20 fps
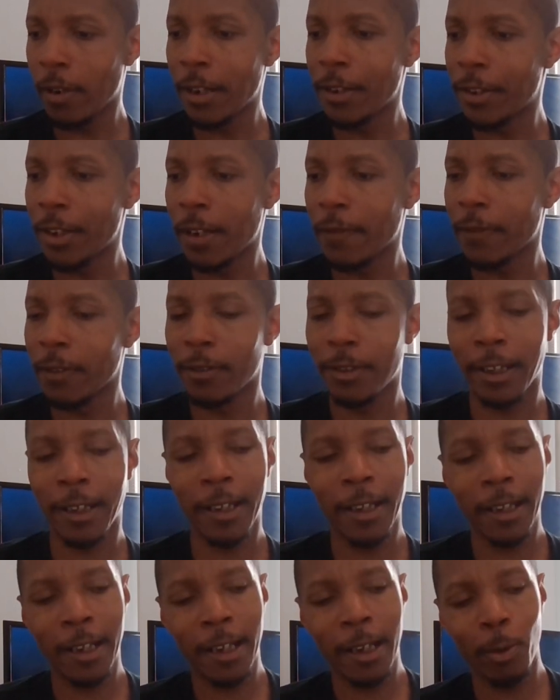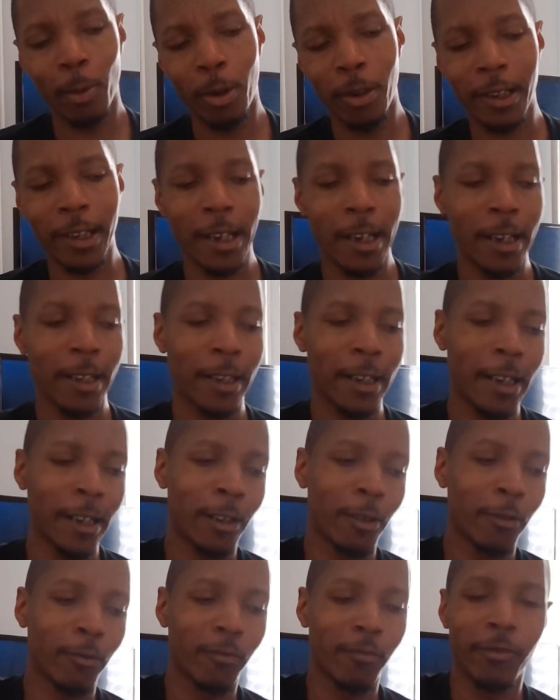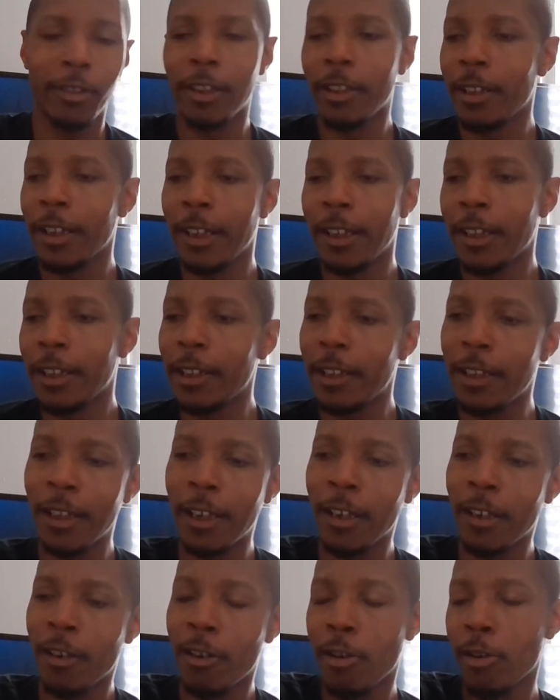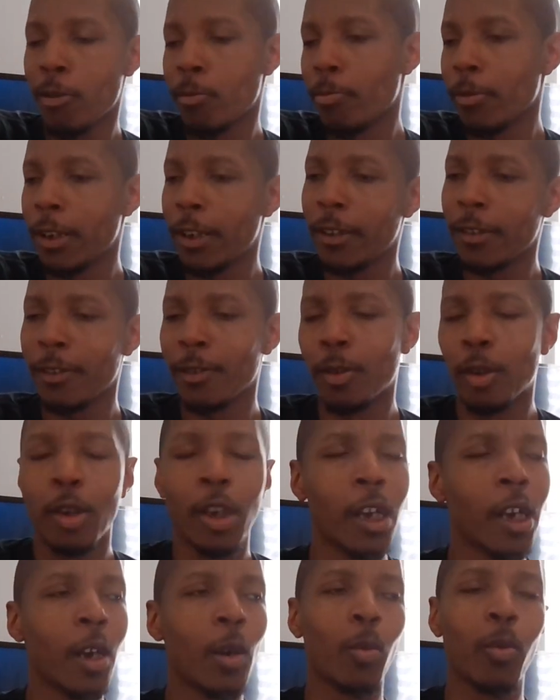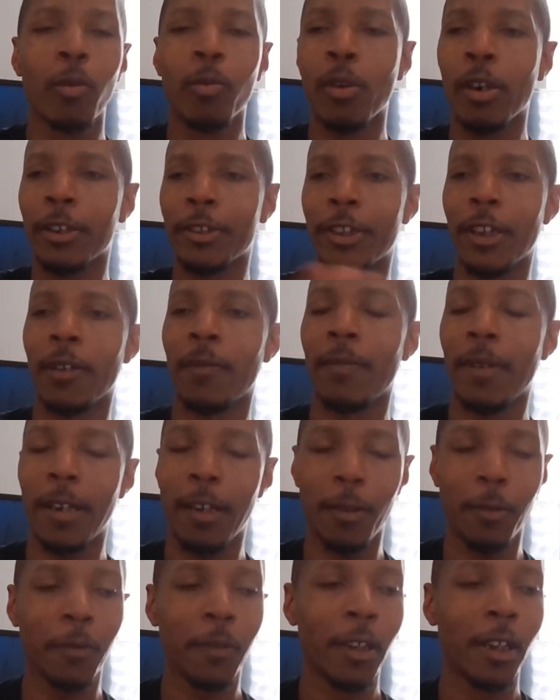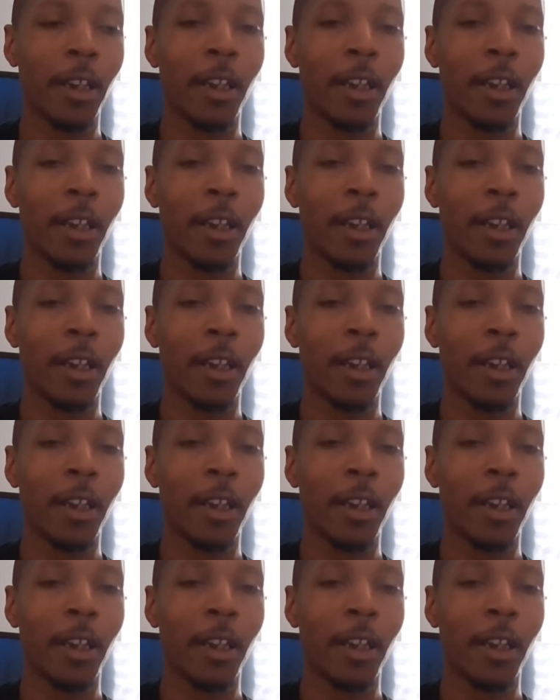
Right, stuff. And he was like, yeah, well, kind of, I don't really know, but we'll, we'll work something out.